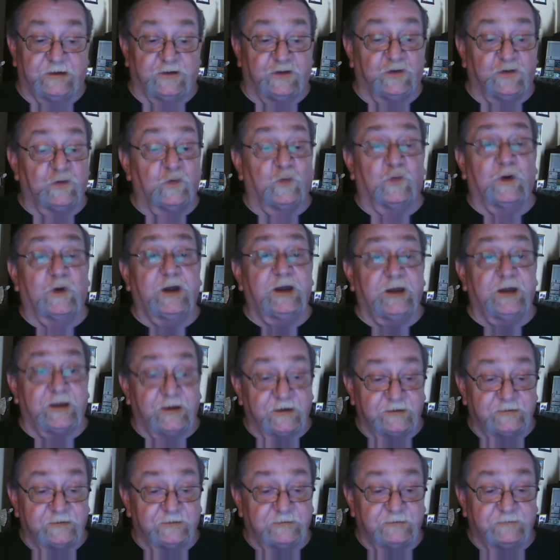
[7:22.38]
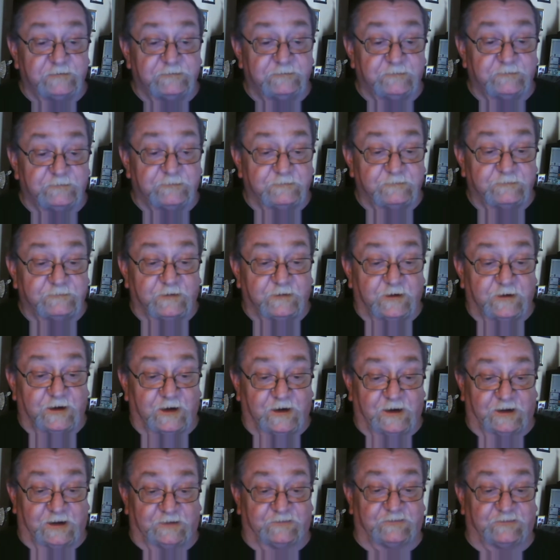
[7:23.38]
You win
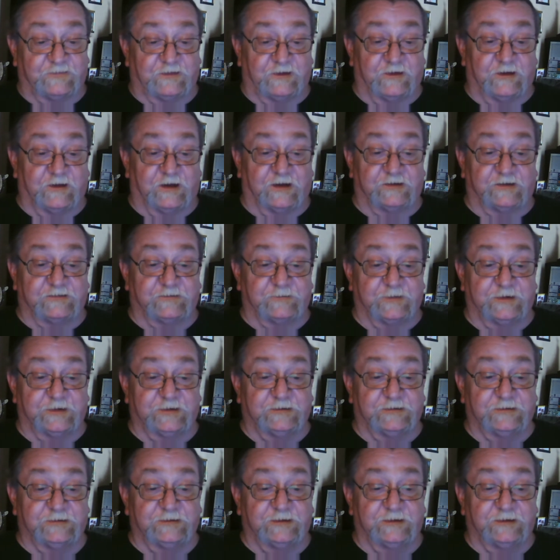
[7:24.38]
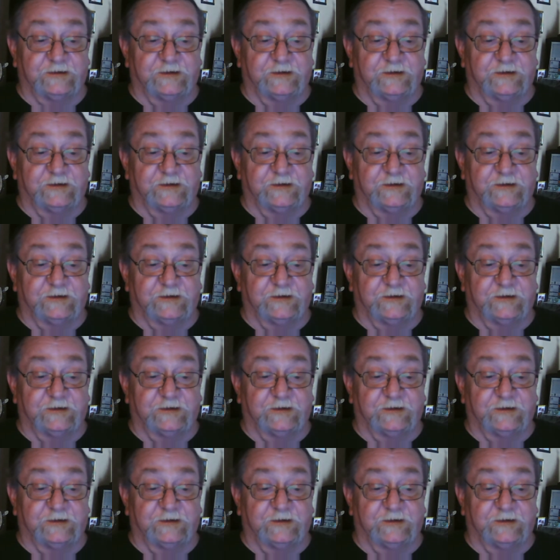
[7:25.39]
against the Dutchman,